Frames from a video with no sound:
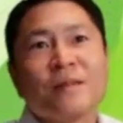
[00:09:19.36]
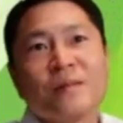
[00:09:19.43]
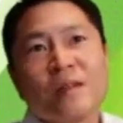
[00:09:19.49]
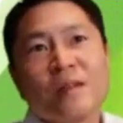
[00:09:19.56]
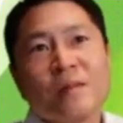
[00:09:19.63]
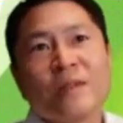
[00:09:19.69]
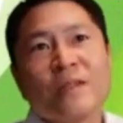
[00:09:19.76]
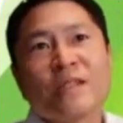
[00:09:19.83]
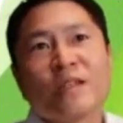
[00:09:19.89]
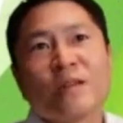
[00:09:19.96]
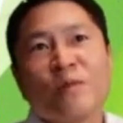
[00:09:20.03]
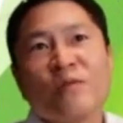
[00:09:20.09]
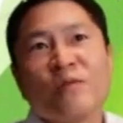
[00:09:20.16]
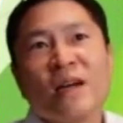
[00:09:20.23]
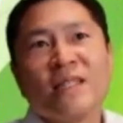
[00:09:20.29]
Oh, let's
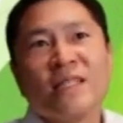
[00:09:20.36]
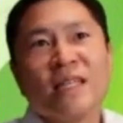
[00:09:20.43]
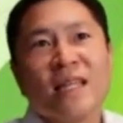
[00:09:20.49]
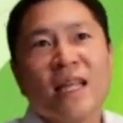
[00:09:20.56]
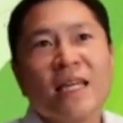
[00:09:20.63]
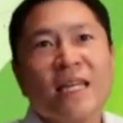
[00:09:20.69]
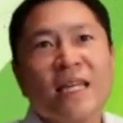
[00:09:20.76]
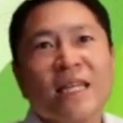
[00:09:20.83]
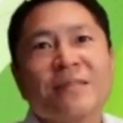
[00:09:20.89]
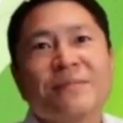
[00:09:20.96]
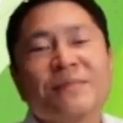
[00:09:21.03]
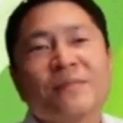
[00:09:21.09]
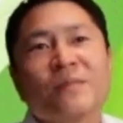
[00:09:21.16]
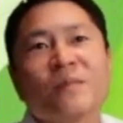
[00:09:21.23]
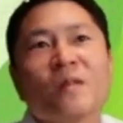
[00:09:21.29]
move on to lighting.
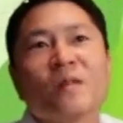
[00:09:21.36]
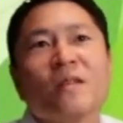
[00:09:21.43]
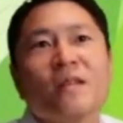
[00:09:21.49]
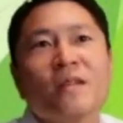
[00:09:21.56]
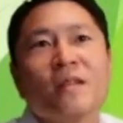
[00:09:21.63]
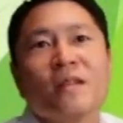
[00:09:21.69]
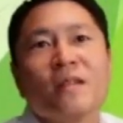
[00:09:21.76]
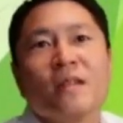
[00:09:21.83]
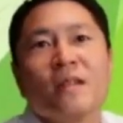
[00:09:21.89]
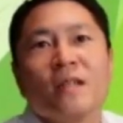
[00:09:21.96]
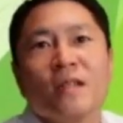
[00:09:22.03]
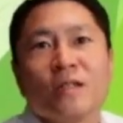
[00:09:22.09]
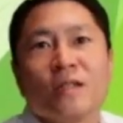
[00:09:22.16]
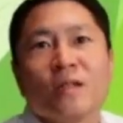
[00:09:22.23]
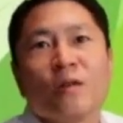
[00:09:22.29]

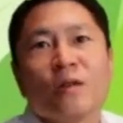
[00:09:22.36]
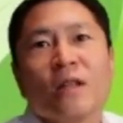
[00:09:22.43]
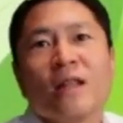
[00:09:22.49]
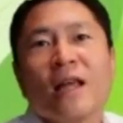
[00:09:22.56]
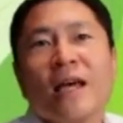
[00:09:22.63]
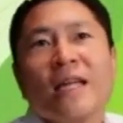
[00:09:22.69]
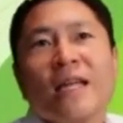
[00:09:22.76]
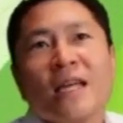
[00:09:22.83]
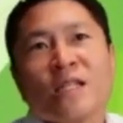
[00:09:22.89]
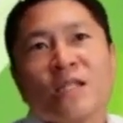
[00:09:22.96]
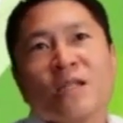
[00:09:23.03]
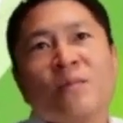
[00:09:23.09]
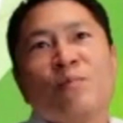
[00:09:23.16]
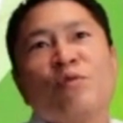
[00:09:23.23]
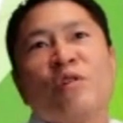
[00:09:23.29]
So the lighting has
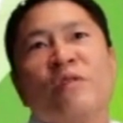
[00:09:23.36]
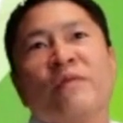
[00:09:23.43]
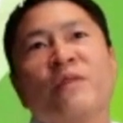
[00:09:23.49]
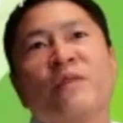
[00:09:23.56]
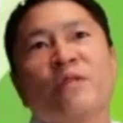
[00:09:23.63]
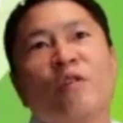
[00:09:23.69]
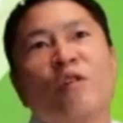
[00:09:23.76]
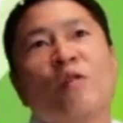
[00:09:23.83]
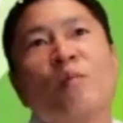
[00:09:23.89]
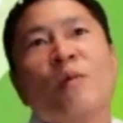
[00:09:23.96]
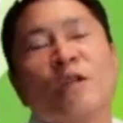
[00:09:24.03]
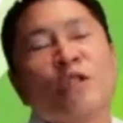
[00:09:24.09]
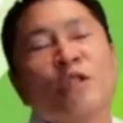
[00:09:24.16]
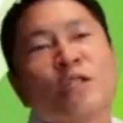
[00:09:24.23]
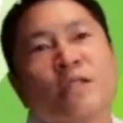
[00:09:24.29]
improved so
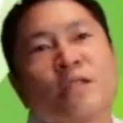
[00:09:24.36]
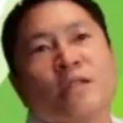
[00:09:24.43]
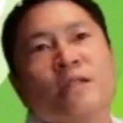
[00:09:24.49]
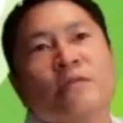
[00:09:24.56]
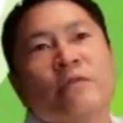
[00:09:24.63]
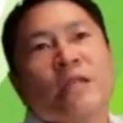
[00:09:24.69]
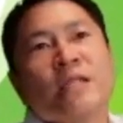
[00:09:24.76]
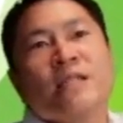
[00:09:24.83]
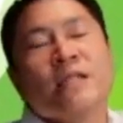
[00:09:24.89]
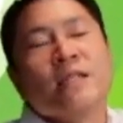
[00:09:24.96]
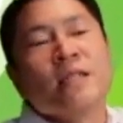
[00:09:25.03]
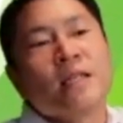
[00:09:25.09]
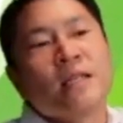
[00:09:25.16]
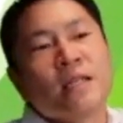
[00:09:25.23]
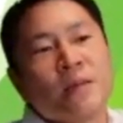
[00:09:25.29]
much
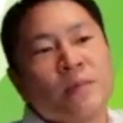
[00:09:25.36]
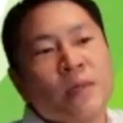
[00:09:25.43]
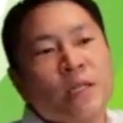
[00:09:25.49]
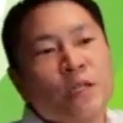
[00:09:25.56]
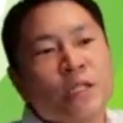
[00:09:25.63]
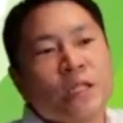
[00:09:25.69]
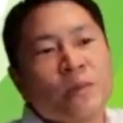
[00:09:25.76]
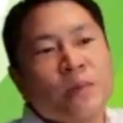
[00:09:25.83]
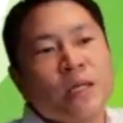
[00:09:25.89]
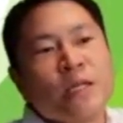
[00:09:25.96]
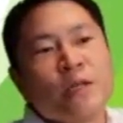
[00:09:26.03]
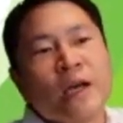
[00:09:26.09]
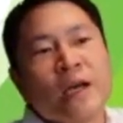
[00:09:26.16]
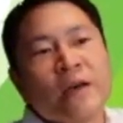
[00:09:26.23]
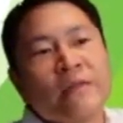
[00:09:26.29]
recently. I mean, it used to be
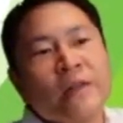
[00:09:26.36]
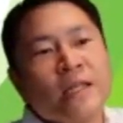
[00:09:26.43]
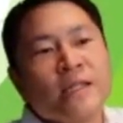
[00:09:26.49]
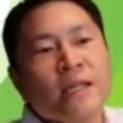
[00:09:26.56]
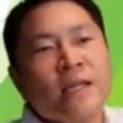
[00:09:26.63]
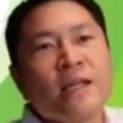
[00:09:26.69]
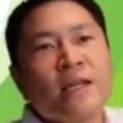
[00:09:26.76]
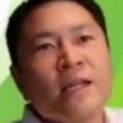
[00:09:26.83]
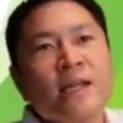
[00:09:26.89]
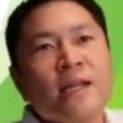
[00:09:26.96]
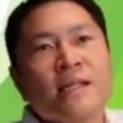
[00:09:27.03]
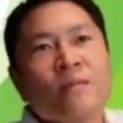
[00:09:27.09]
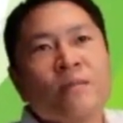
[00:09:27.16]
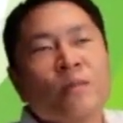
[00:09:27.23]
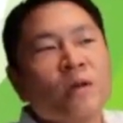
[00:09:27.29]
you have these
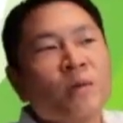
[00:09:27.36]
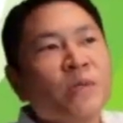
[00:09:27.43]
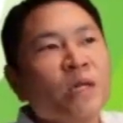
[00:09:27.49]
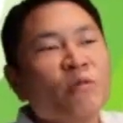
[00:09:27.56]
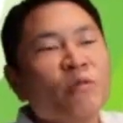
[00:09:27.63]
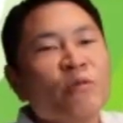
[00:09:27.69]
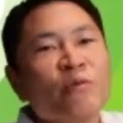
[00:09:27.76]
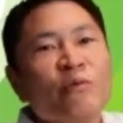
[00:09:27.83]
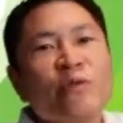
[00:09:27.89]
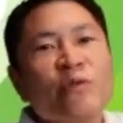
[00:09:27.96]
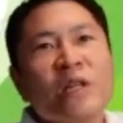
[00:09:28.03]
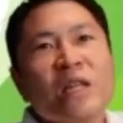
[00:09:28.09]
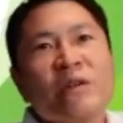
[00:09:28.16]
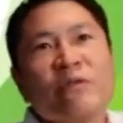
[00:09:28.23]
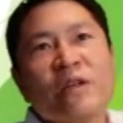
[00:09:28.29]
incandescent bulbs that were
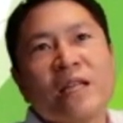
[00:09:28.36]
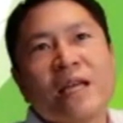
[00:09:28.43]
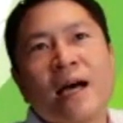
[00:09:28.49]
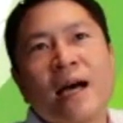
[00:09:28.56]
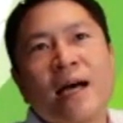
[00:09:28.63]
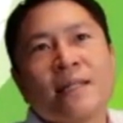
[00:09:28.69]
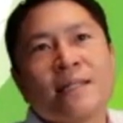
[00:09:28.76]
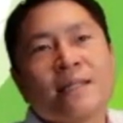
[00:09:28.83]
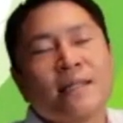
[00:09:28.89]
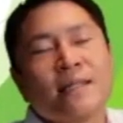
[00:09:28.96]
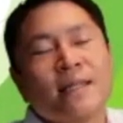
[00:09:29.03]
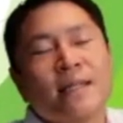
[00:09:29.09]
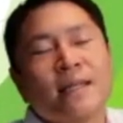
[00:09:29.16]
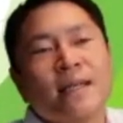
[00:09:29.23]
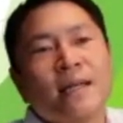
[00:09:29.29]
really, really hot
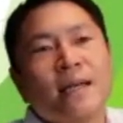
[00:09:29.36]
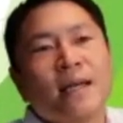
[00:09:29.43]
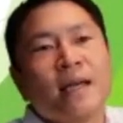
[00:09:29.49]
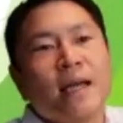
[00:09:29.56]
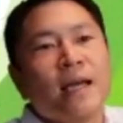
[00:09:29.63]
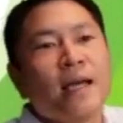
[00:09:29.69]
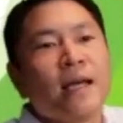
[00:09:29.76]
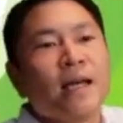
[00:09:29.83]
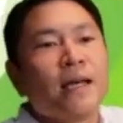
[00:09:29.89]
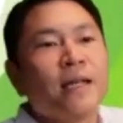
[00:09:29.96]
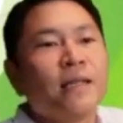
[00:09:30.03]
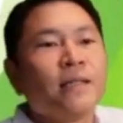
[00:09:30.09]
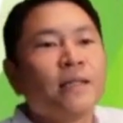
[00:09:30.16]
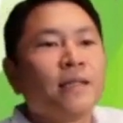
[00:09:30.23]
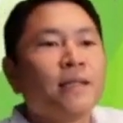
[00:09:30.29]

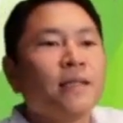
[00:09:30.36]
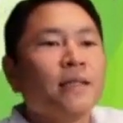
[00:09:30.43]
and